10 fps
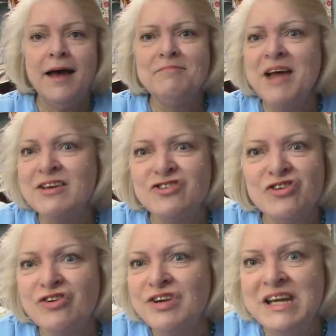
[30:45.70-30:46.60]
I'm not
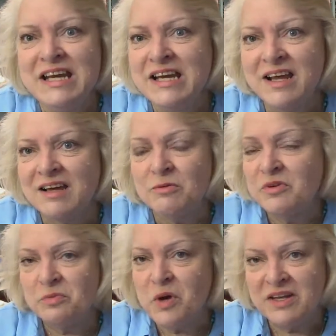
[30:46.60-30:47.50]
sure kneading
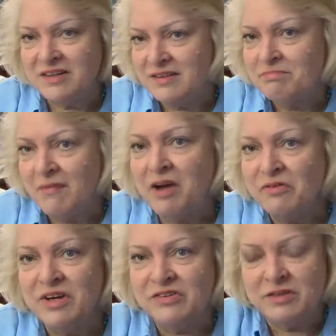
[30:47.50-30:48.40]
was what my
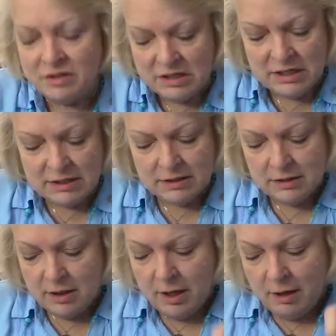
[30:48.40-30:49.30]
wrist needed.
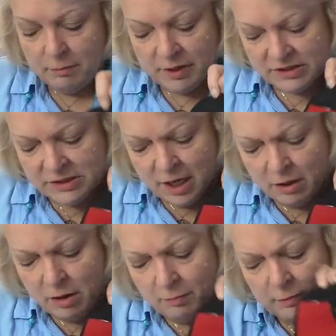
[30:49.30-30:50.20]
But it's
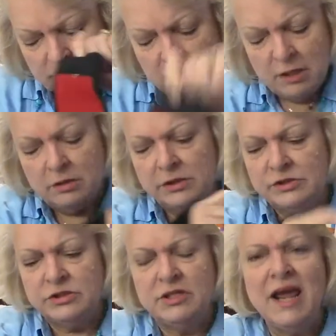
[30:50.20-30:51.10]
not carpal tunnel.
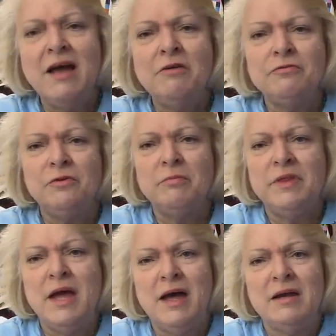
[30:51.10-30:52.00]
It's down
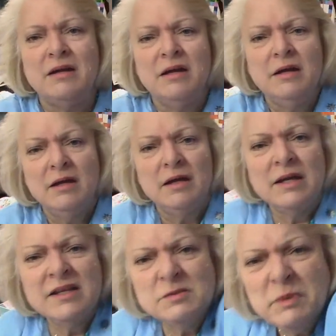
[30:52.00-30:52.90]
from that.
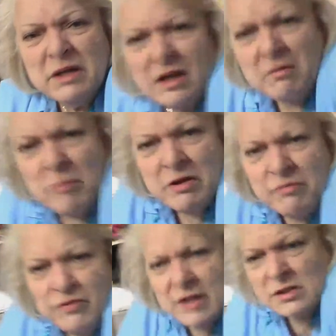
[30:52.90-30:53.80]
And it's been giving me a
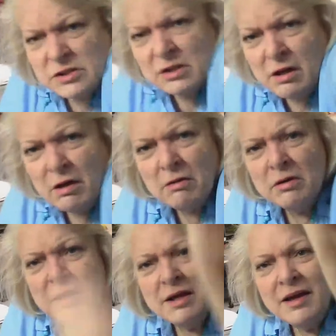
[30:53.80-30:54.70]
fit. So